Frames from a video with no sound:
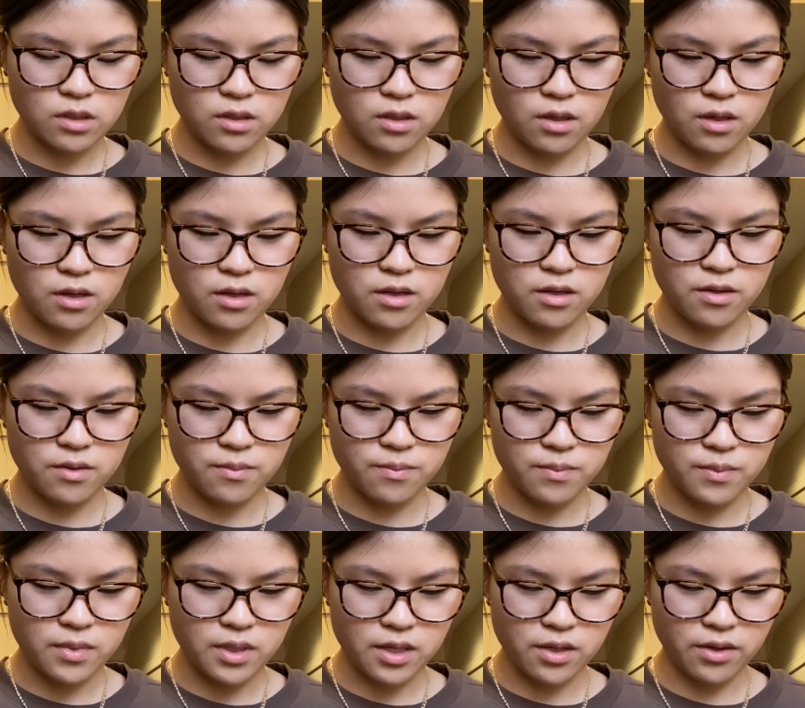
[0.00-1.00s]
Um,
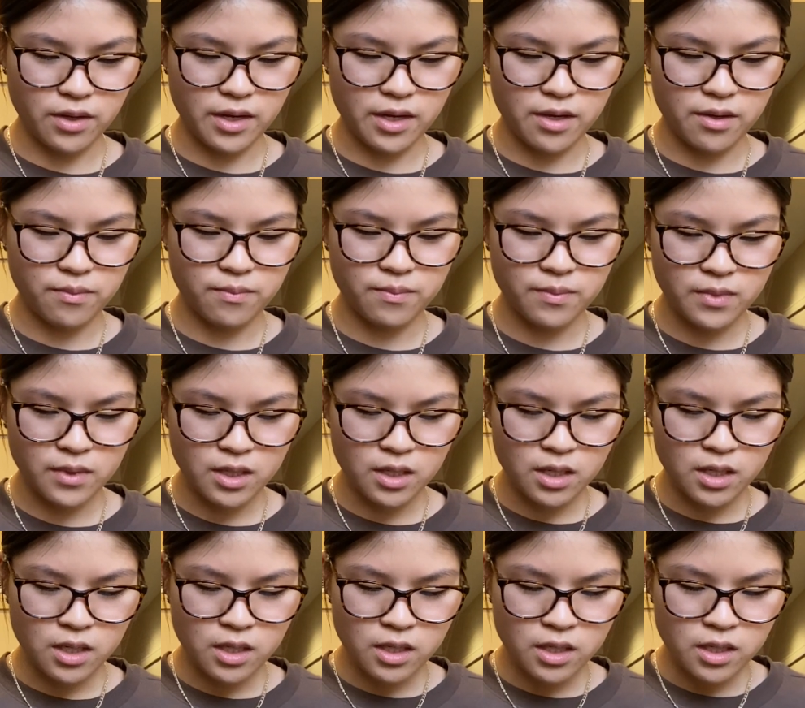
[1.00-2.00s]
okay,
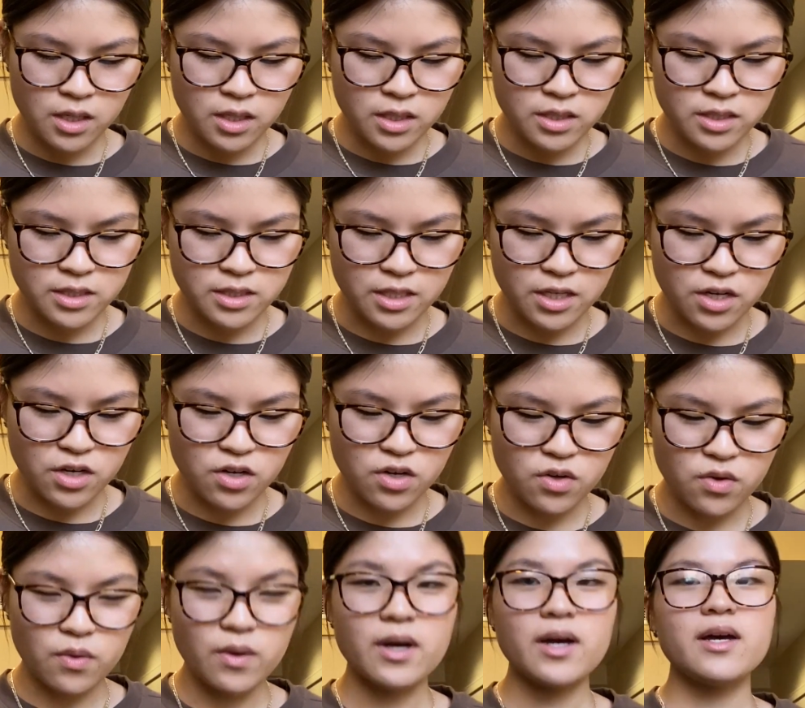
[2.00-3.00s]

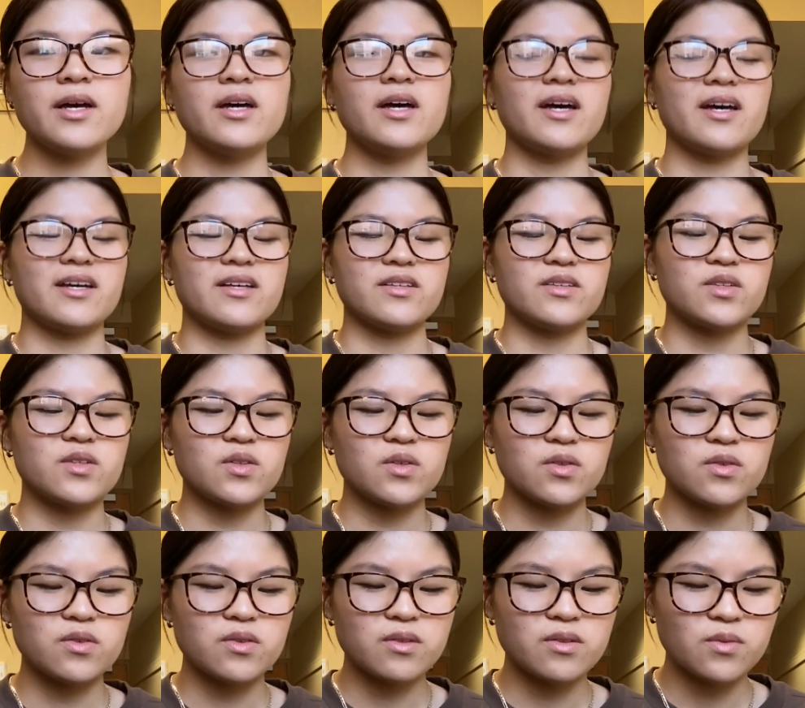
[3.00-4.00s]
so
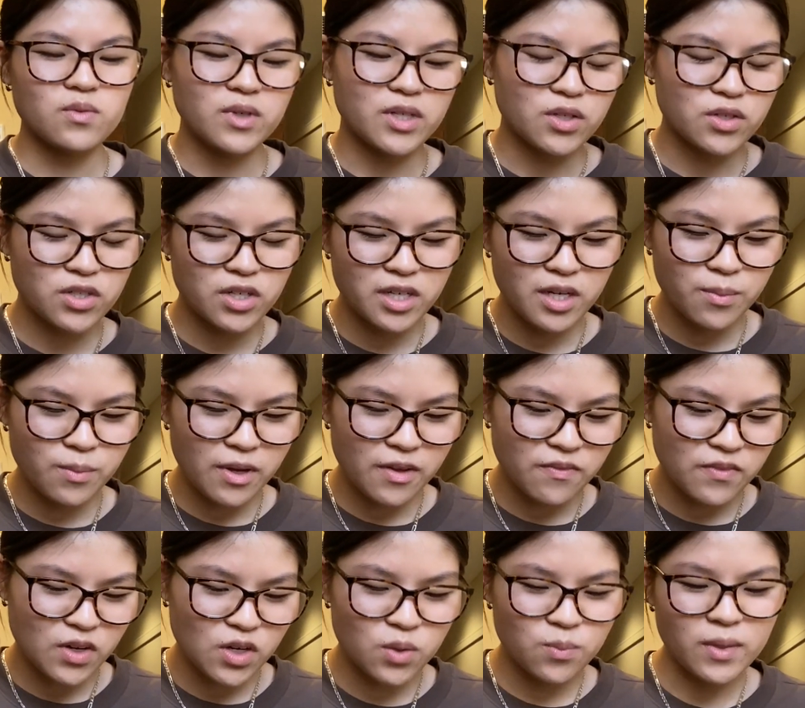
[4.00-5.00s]
when you turn on my
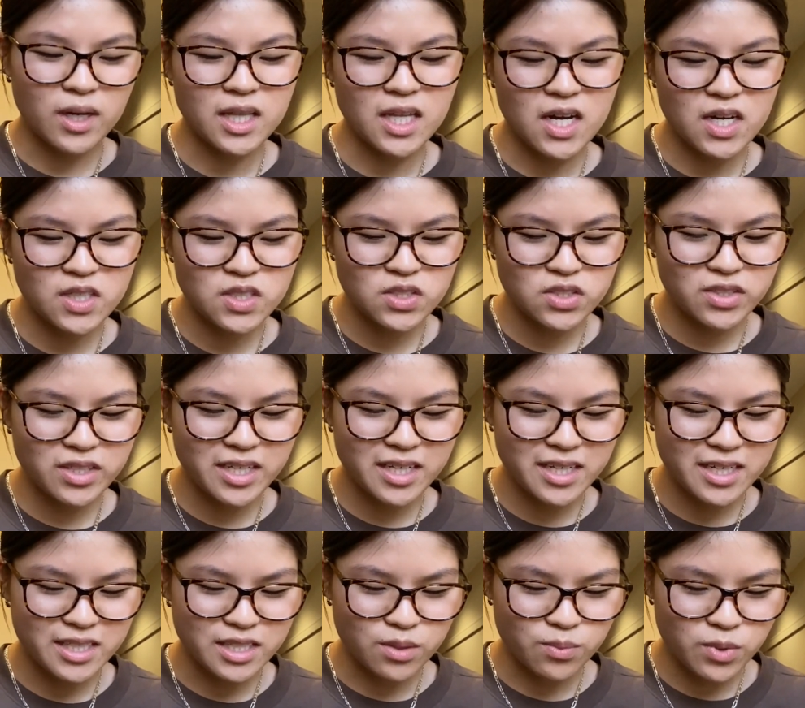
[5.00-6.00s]
phone, my lock screen,
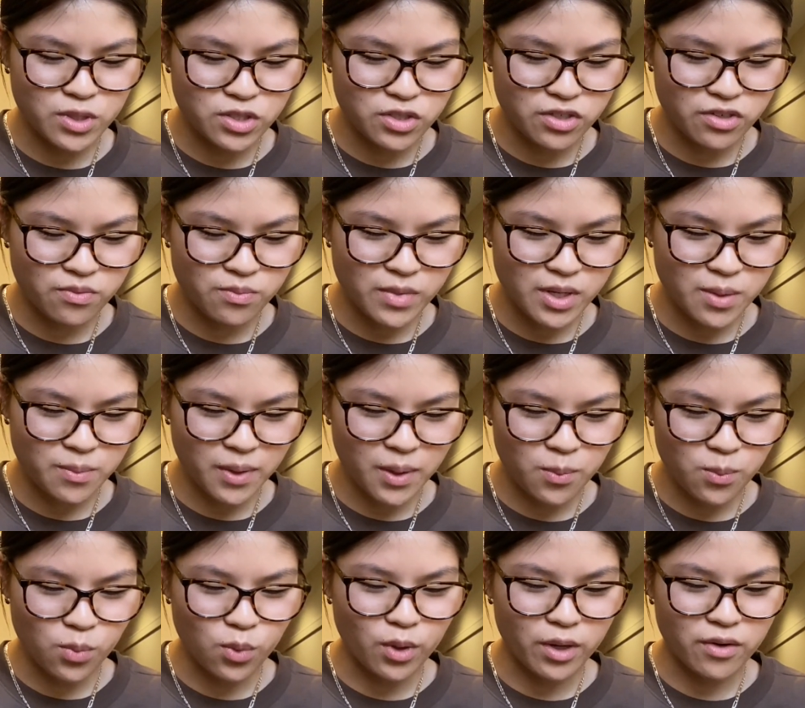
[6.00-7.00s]
it's a picture of me and my
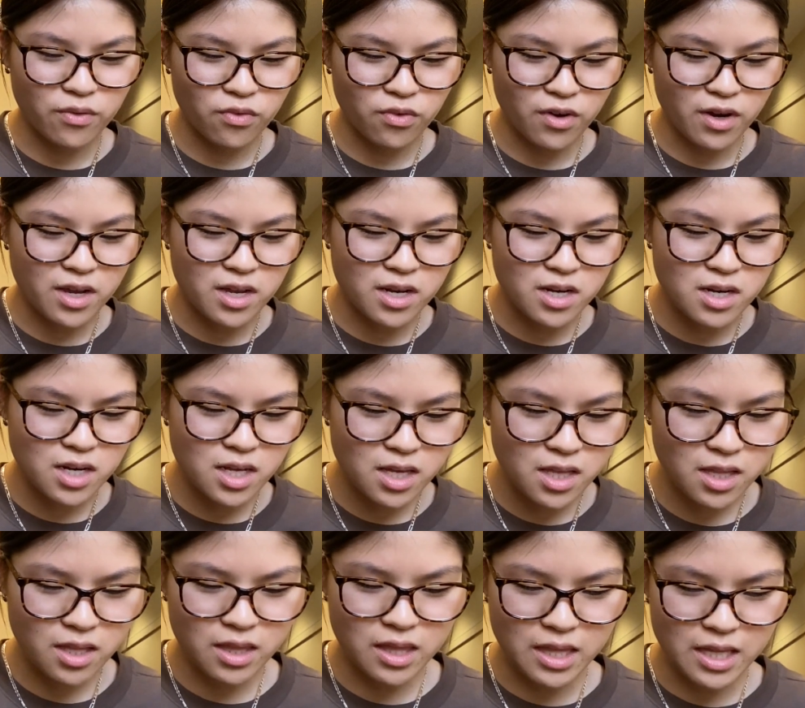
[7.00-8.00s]
boyfriend.
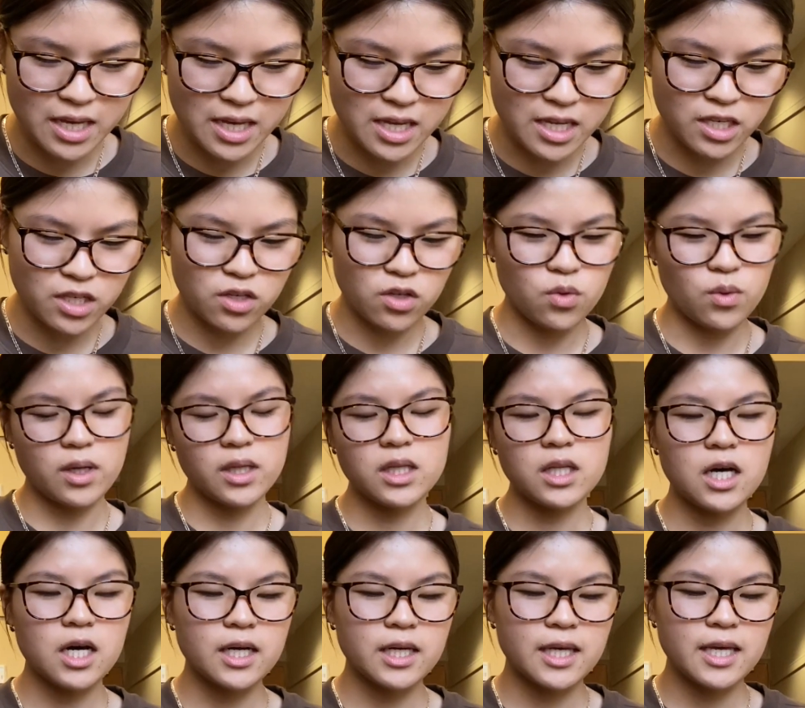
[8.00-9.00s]
Then you
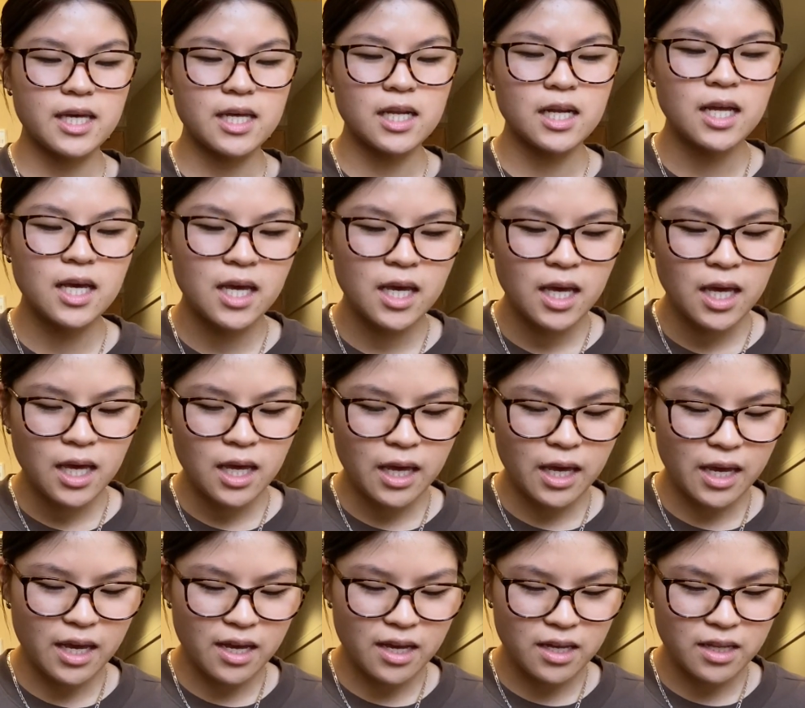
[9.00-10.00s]
unlock it
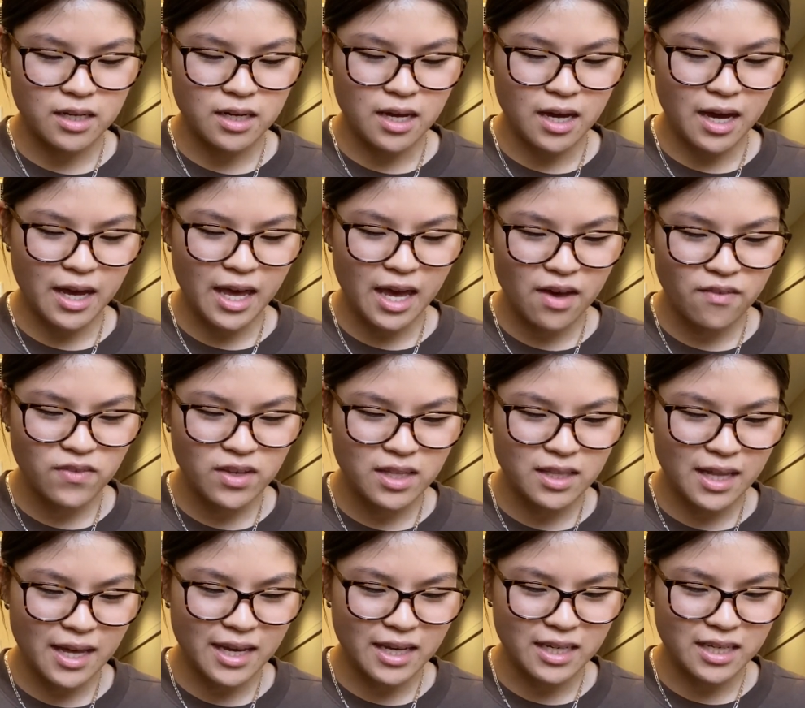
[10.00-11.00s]
and I have it
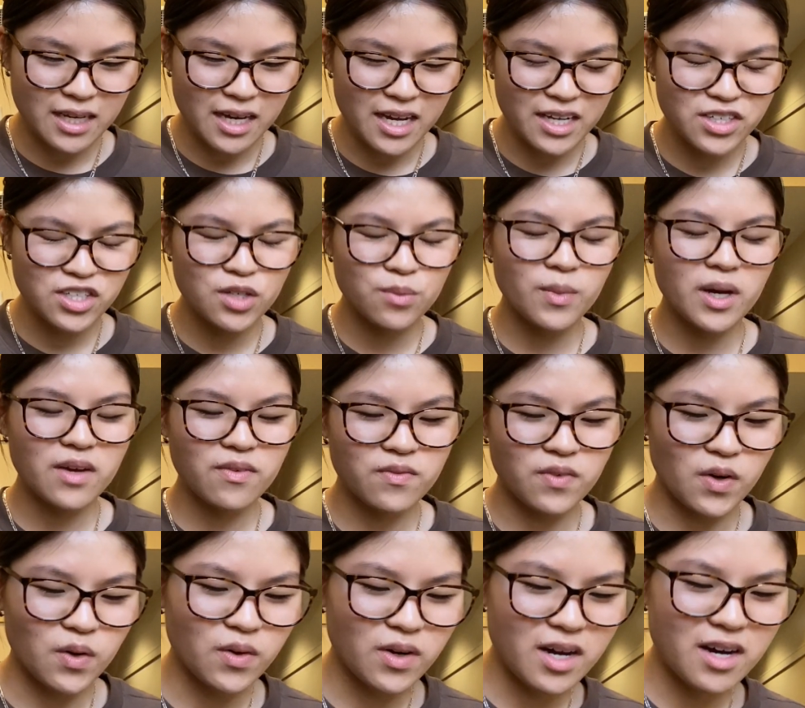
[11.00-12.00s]
like, I turn my
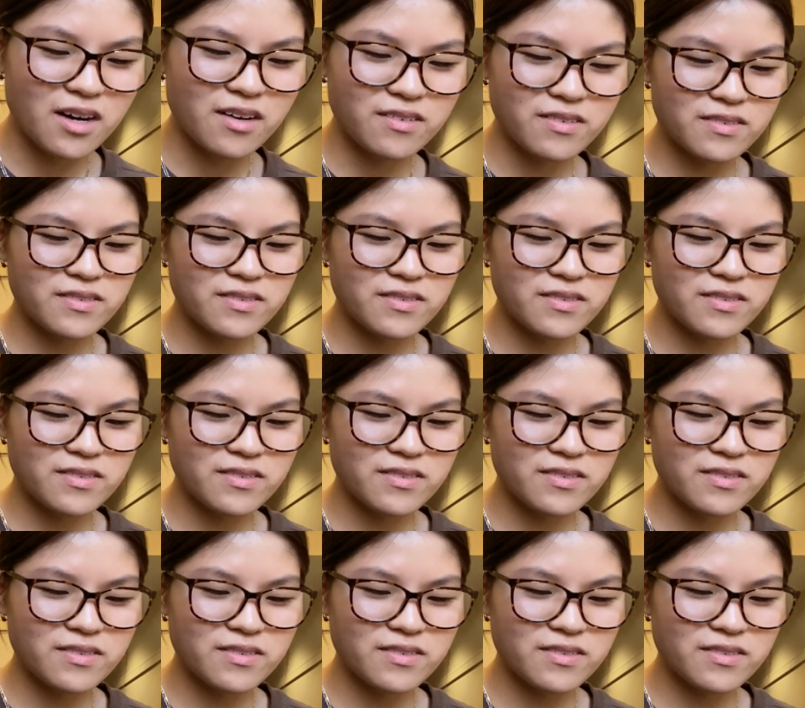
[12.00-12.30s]
phone off